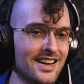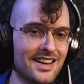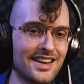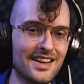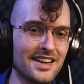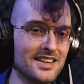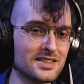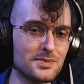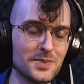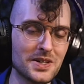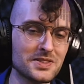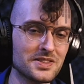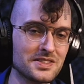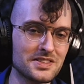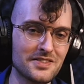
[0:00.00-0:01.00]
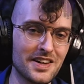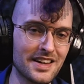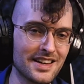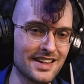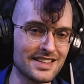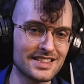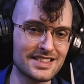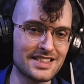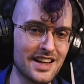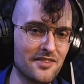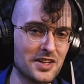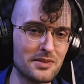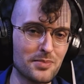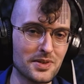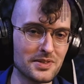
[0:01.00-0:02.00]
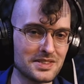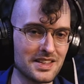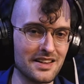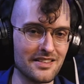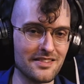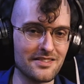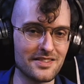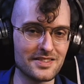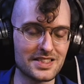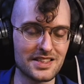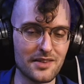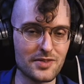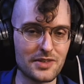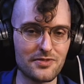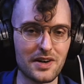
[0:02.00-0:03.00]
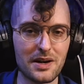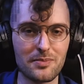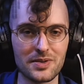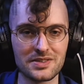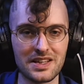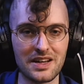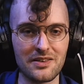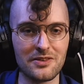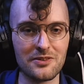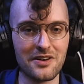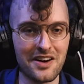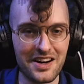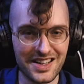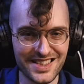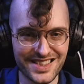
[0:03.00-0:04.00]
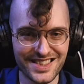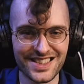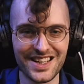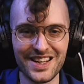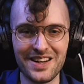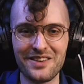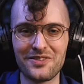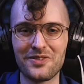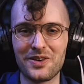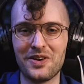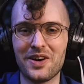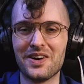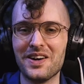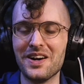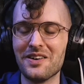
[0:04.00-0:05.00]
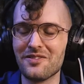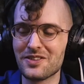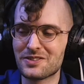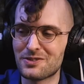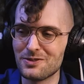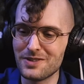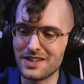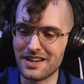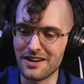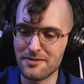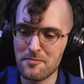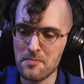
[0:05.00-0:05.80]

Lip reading: As much as like at a 75% loss for Trulia.